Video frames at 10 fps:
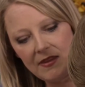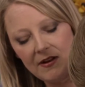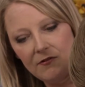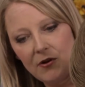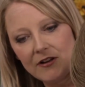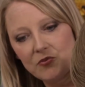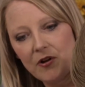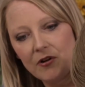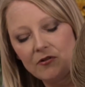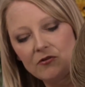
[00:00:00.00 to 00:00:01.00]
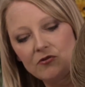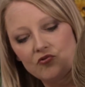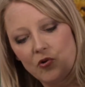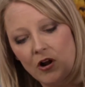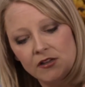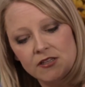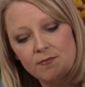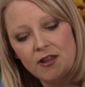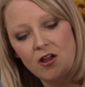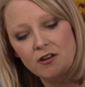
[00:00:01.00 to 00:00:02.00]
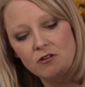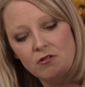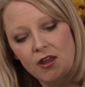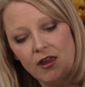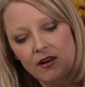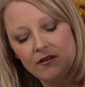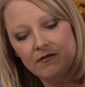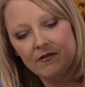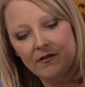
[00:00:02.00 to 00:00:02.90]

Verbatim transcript: if you guys want to draw something on it, you can.